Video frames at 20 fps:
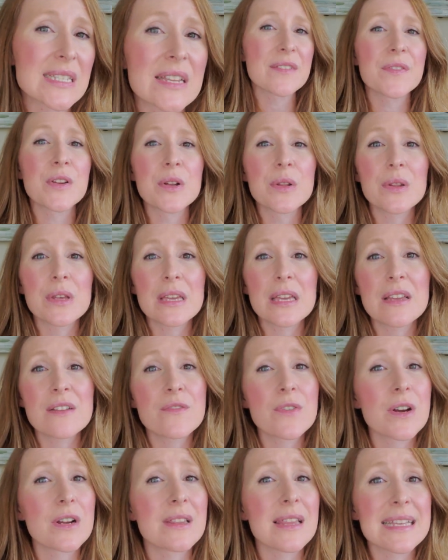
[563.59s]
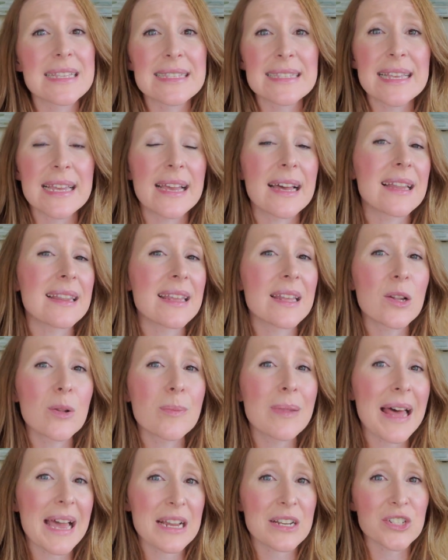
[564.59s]
If you're looking for, let's say, a little
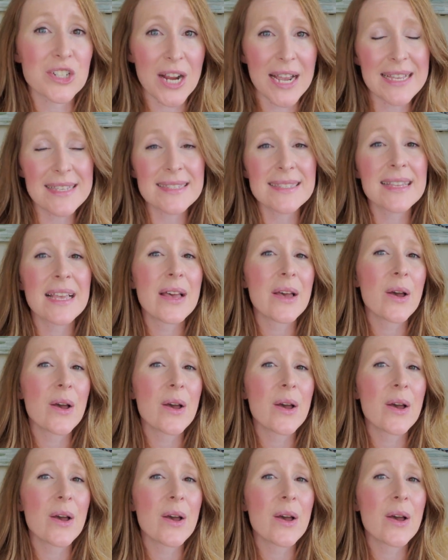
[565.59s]
black dress